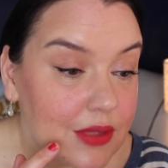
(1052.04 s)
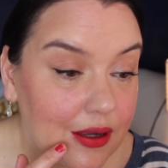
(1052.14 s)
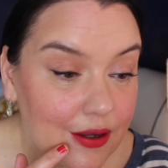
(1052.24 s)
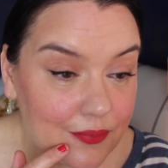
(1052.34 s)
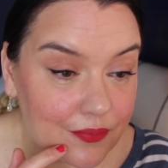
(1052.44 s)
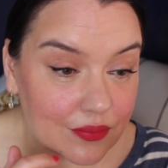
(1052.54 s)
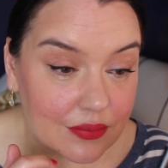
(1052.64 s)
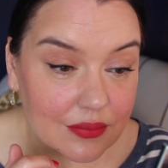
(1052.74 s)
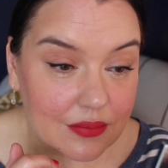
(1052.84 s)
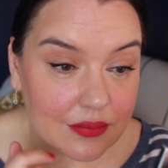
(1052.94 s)
Um,
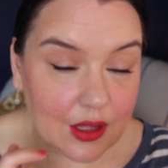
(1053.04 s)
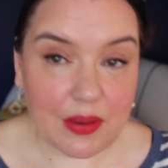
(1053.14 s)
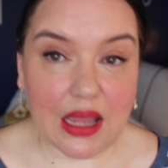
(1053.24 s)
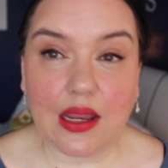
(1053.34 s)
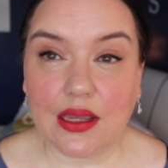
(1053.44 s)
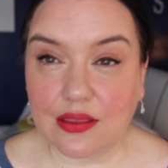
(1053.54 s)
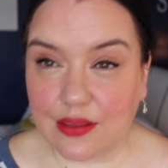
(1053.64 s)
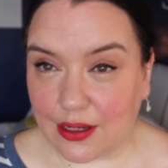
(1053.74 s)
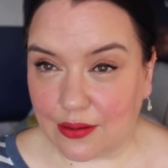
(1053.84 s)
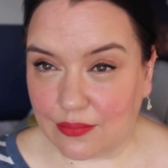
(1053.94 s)
but I like
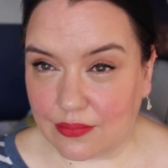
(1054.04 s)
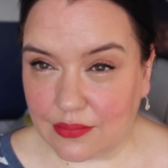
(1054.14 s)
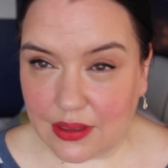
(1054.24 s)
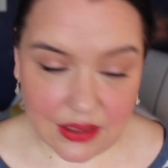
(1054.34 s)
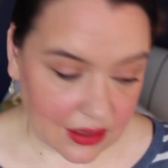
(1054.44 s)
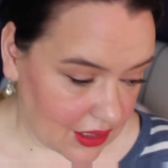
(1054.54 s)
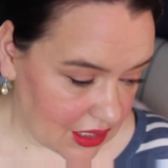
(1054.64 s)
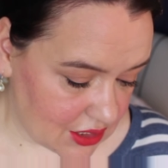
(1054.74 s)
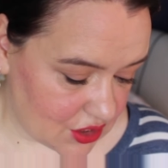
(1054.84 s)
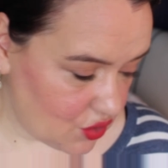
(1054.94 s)
that. I think
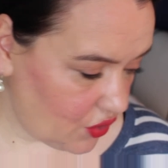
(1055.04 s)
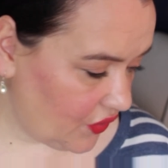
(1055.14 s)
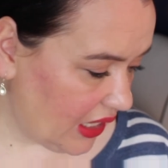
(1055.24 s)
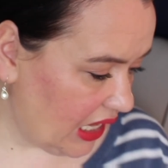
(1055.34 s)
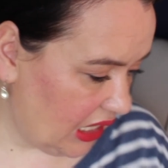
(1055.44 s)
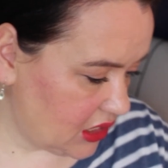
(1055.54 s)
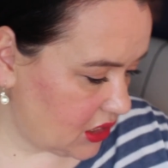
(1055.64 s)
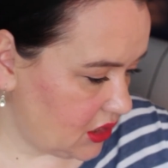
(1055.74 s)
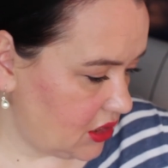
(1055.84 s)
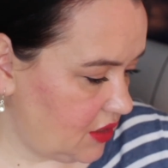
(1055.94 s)
that's sort of
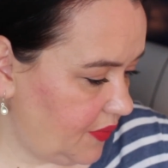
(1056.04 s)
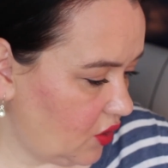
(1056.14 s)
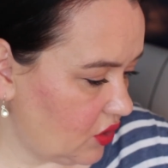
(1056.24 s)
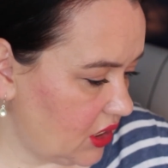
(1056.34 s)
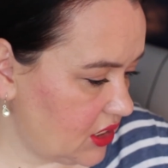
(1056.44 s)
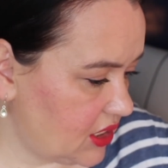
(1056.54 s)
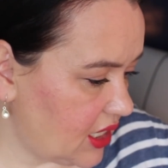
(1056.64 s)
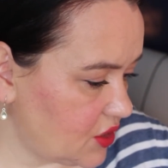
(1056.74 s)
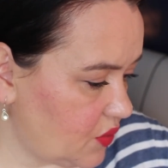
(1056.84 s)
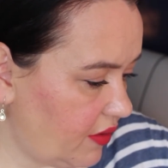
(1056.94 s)
it, to be honest.
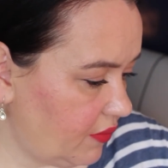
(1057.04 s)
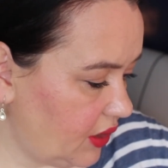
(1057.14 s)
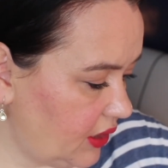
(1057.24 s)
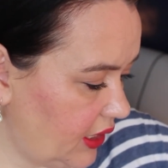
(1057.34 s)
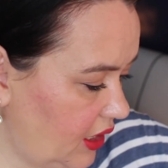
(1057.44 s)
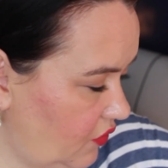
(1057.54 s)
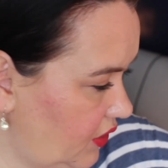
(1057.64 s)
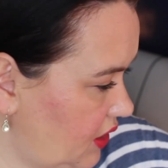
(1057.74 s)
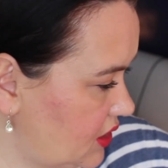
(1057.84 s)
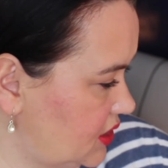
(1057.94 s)
That's where I'm going to leave
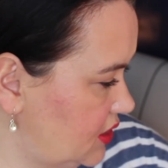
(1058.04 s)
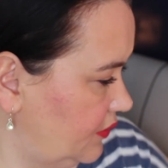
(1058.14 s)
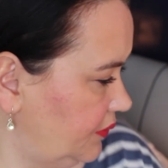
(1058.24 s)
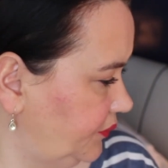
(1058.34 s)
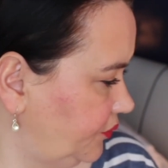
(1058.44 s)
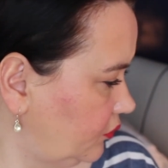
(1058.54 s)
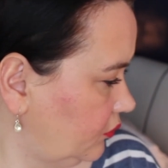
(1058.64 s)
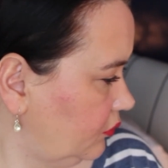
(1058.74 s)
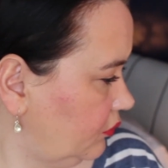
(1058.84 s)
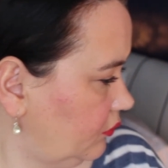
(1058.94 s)
it.
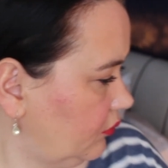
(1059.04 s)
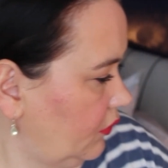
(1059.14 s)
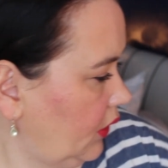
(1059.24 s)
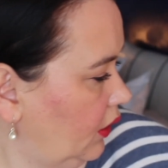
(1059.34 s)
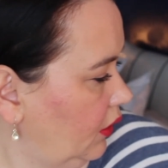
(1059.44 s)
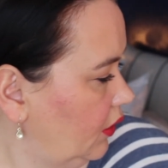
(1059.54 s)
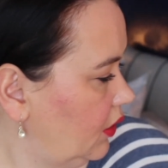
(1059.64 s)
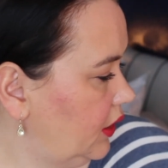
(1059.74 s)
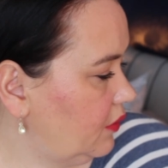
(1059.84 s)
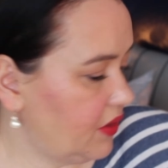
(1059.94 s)

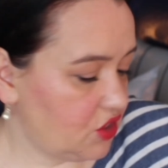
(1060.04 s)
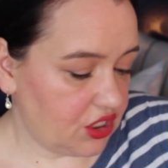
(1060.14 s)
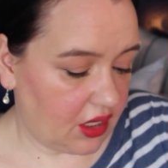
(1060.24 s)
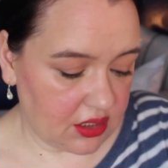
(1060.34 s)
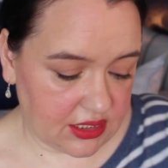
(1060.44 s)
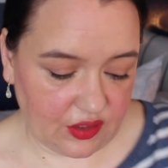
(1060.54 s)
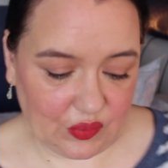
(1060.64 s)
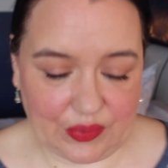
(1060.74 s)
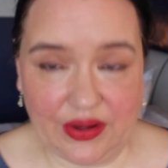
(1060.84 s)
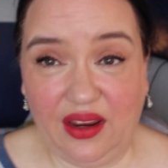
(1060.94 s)
A little bit of Charlotte
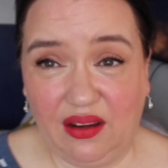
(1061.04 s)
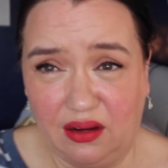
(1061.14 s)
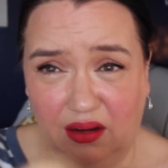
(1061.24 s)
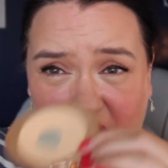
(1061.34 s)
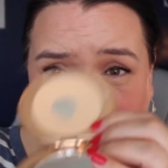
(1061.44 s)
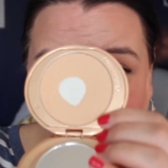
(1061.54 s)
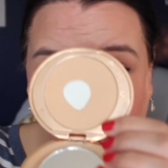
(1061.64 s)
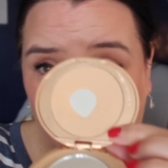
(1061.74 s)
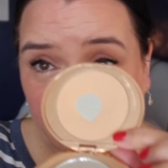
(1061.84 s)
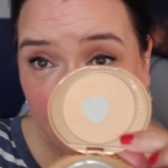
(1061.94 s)
Tilbury. Hip